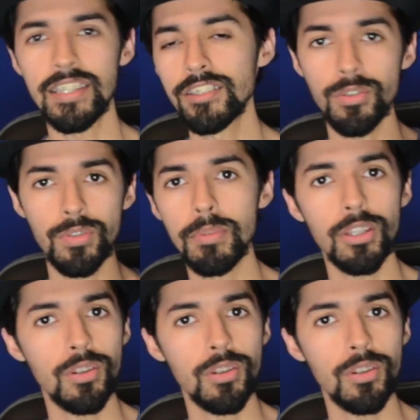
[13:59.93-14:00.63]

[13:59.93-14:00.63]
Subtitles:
It's the cream of the